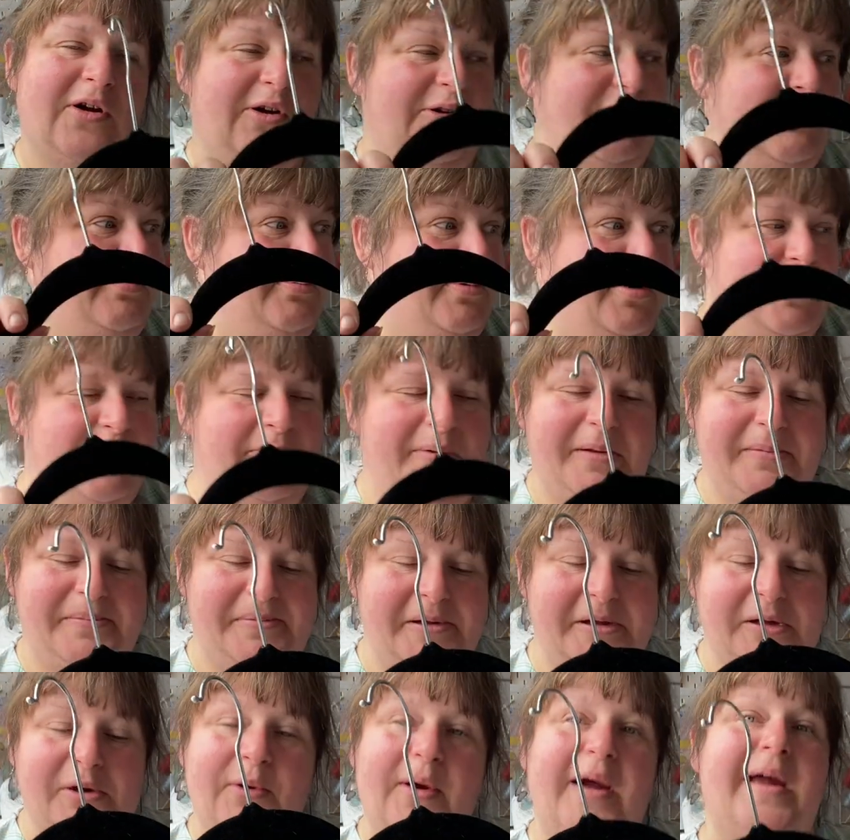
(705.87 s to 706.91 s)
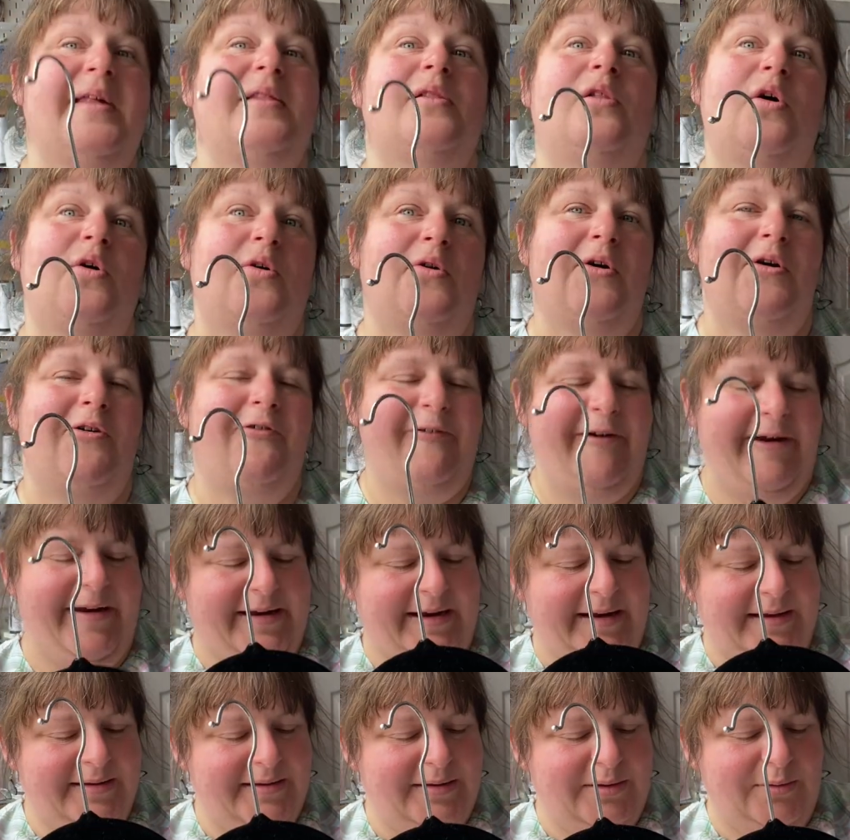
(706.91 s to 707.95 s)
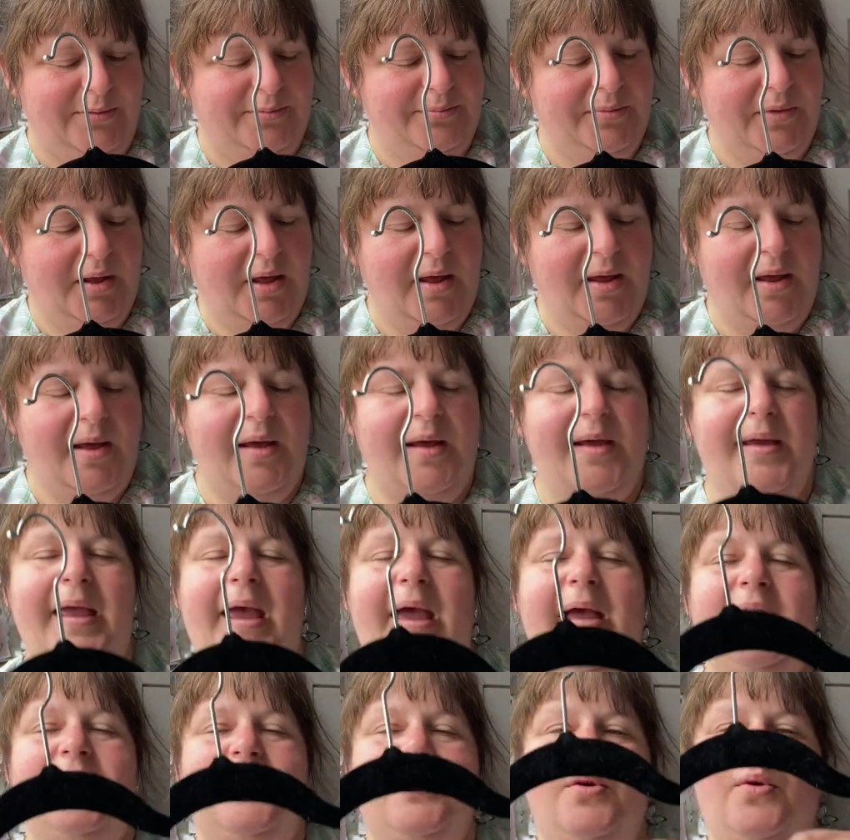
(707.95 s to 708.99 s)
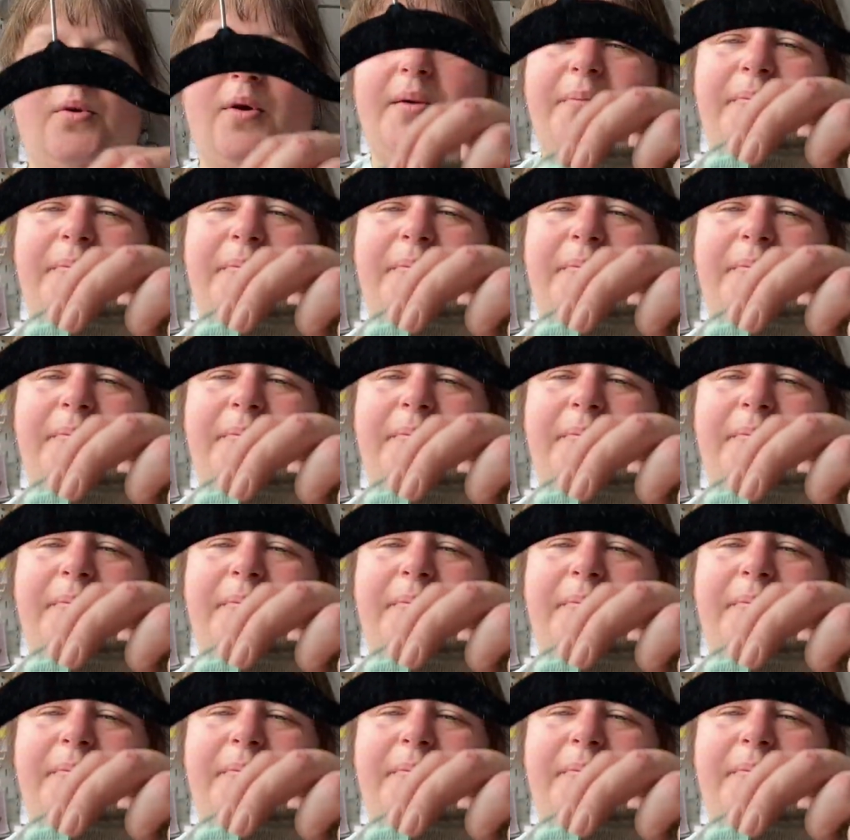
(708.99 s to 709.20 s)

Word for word: will probably be quite long already. So yeah, so I